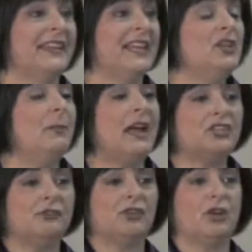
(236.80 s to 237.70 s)
Can you
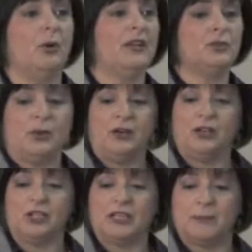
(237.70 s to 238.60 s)
imagine if you go on Twitter
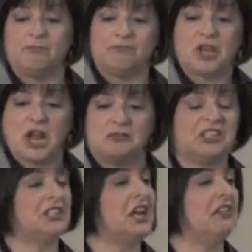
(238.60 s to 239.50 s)
and look up,
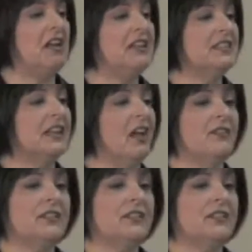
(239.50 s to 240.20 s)
Delta Airlines, and all of a